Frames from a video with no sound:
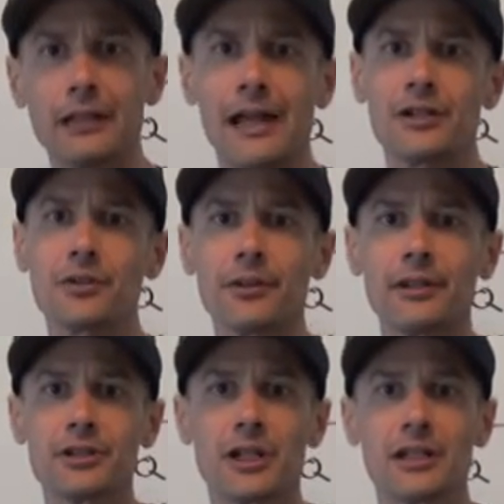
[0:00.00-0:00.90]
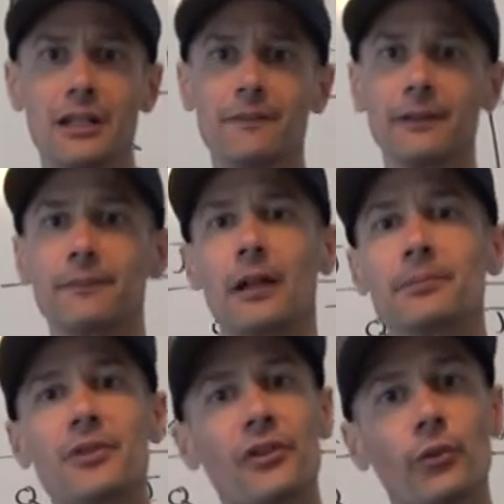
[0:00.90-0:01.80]
latch or the JK
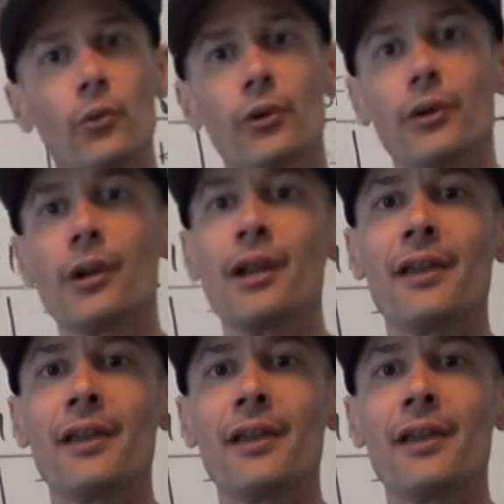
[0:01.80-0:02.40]
flip-flop to store